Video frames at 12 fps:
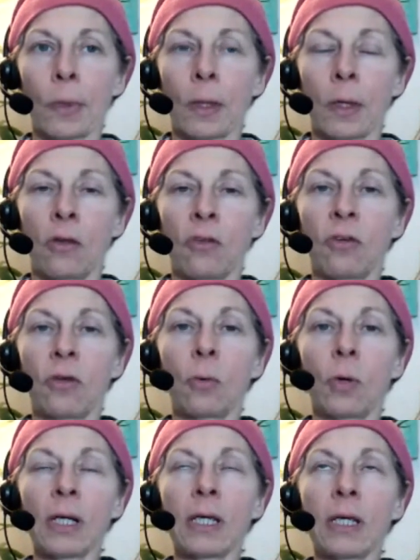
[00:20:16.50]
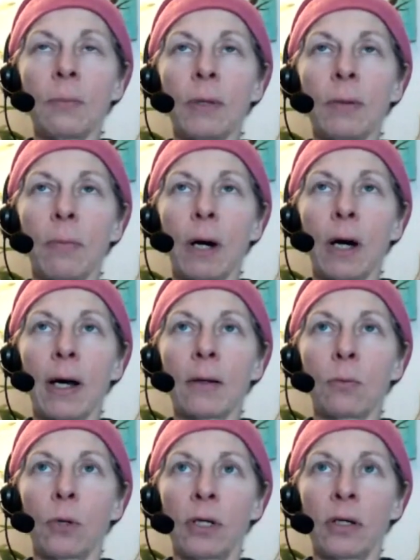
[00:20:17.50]
And so you want to keep in mind
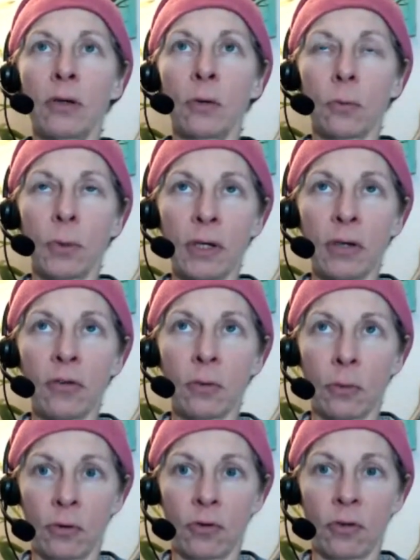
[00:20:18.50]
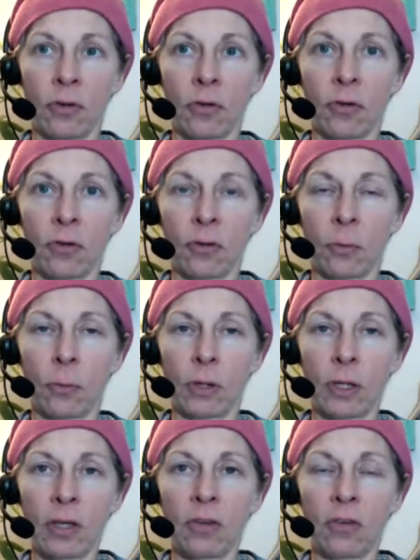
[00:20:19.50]
one of your resources with
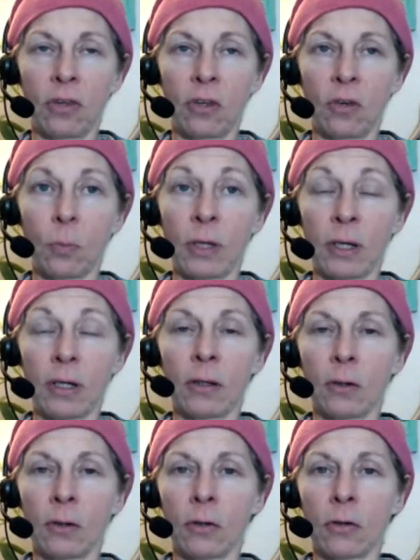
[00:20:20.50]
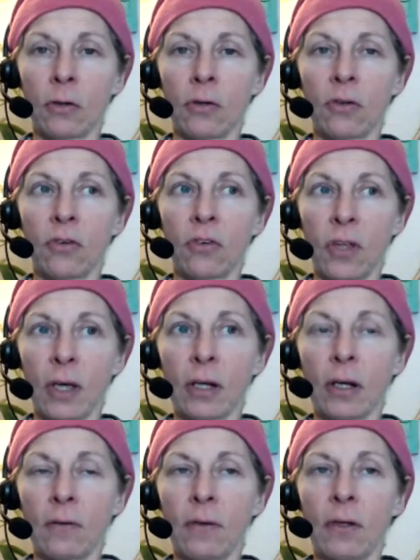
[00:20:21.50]
this particular set
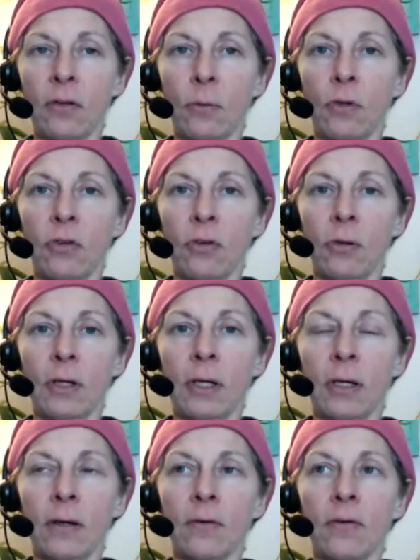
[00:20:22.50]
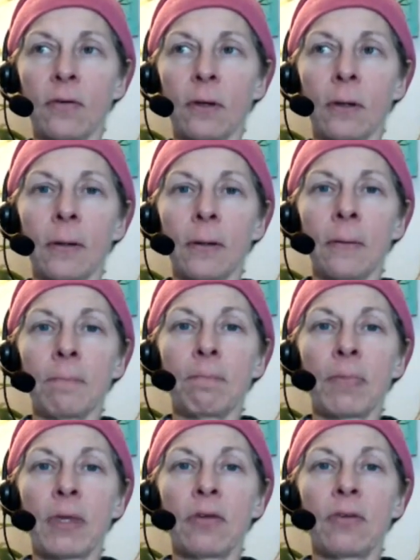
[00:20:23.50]
of intuitional gifts
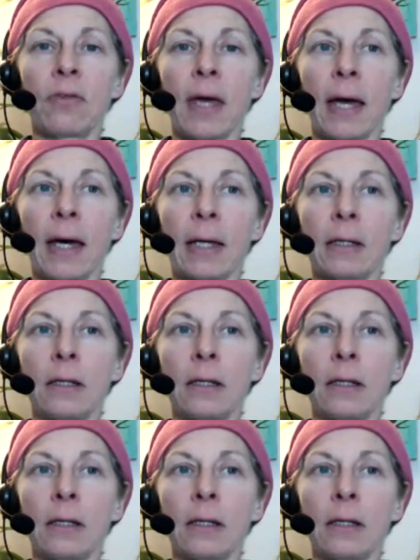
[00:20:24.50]
is that